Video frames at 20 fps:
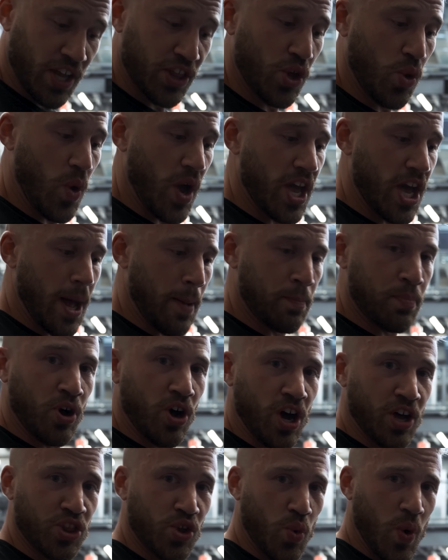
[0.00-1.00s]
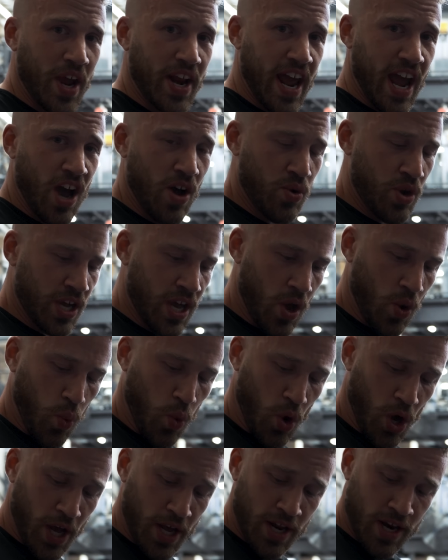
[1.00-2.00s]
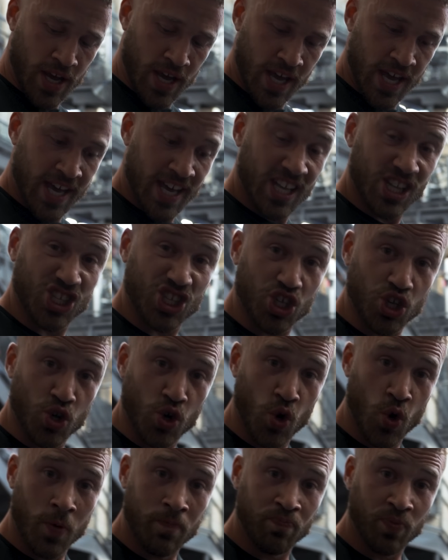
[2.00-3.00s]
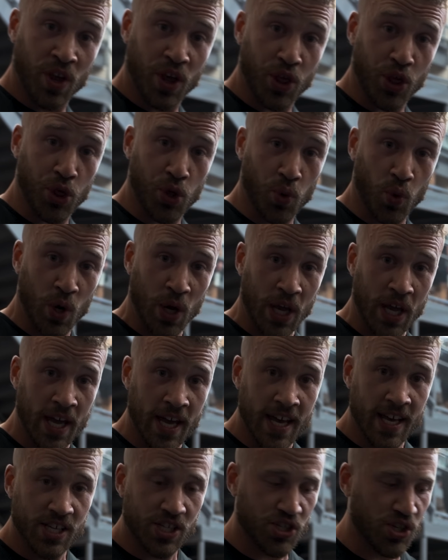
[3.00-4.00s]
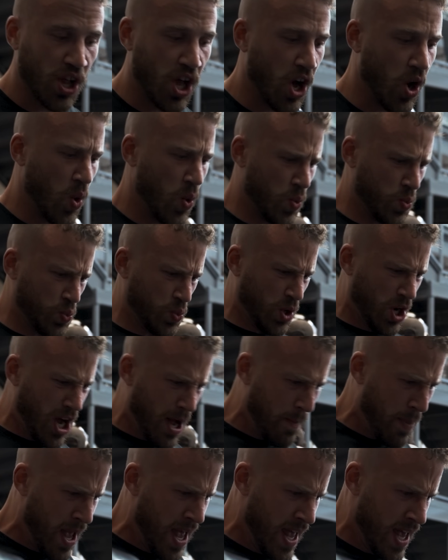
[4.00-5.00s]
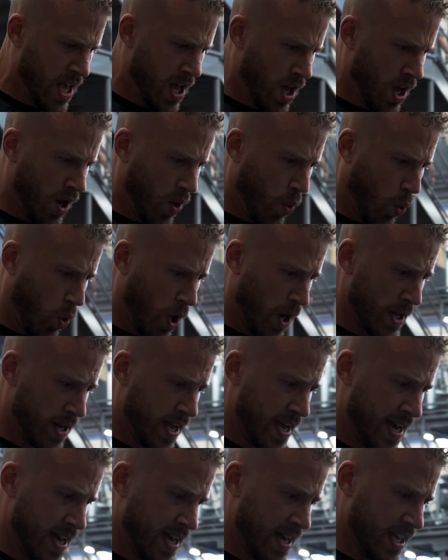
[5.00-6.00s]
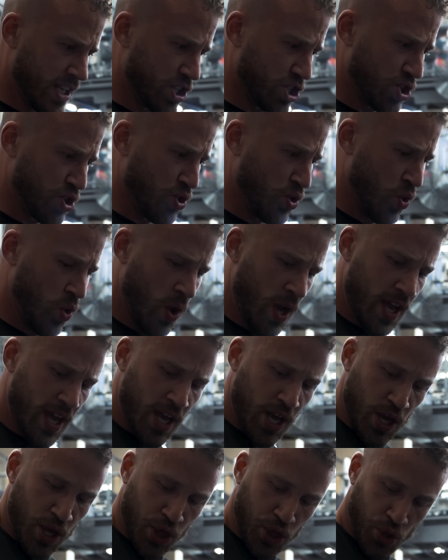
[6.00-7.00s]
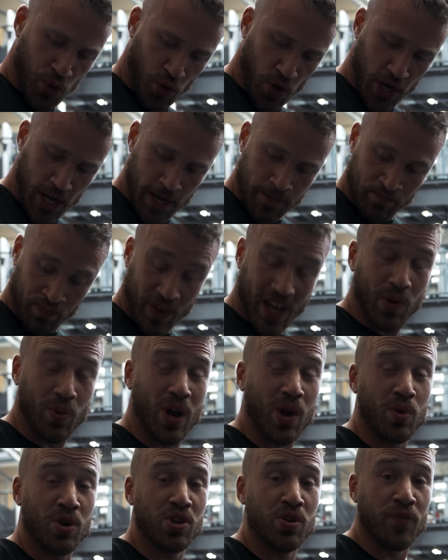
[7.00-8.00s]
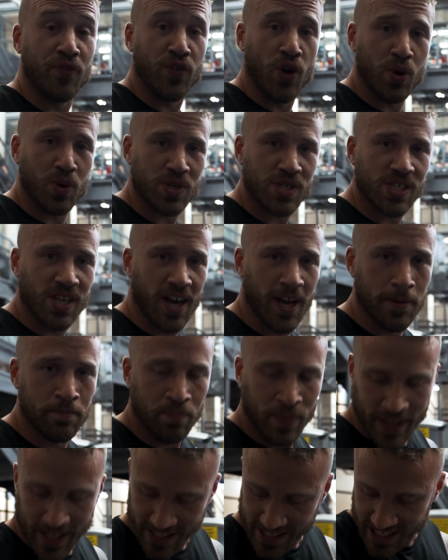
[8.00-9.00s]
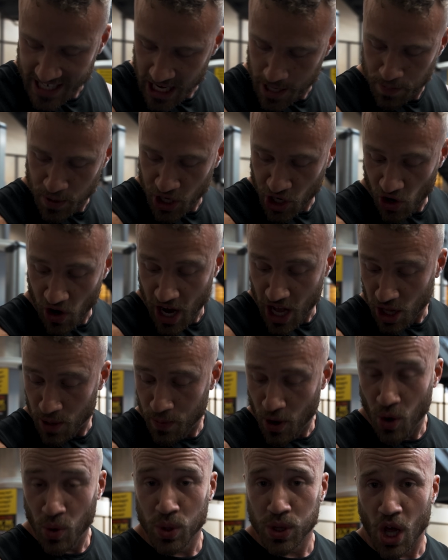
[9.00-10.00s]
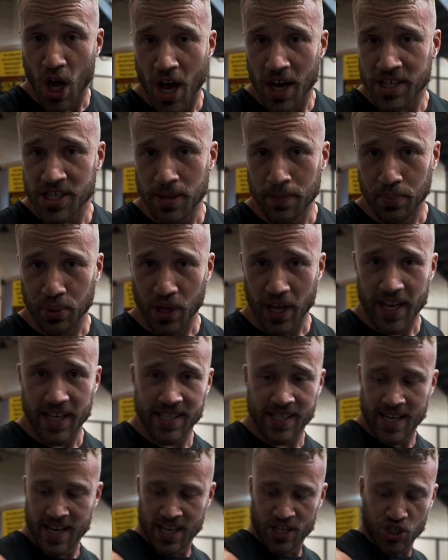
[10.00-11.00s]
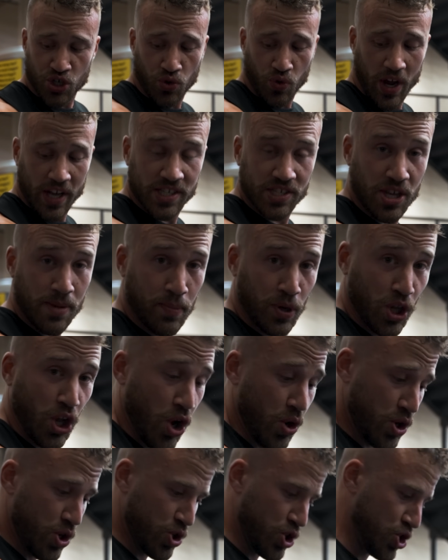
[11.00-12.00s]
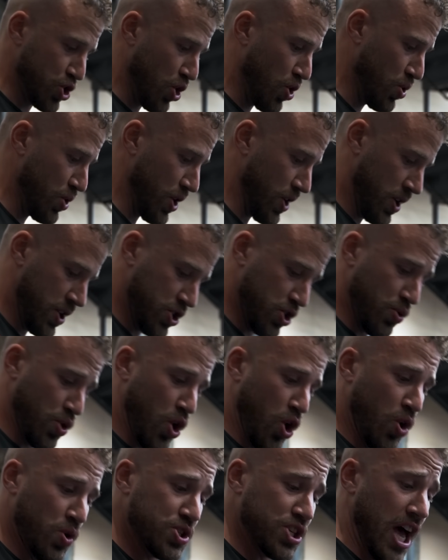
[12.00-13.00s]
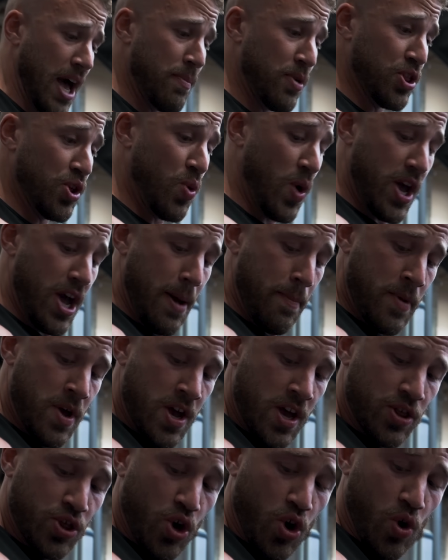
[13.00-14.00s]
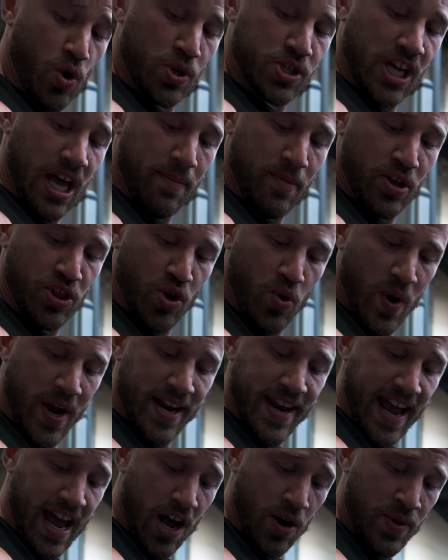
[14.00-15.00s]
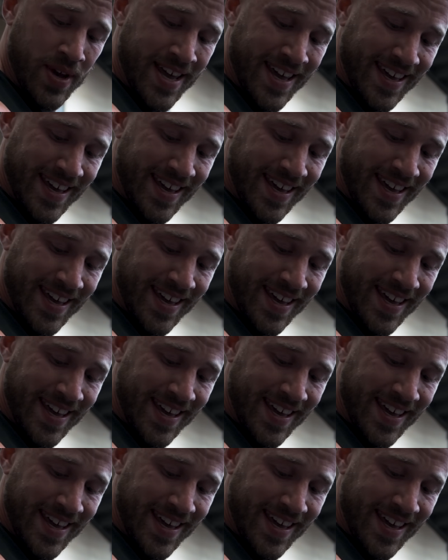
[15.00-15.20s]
on the way up, on the way down, 1, 2, 3, slow, up, 1, 2, 3. And what I want you to focus on is keeping your elbow locked in place directly below your shoulder. So the whole time on the way up, the whole time on the way down,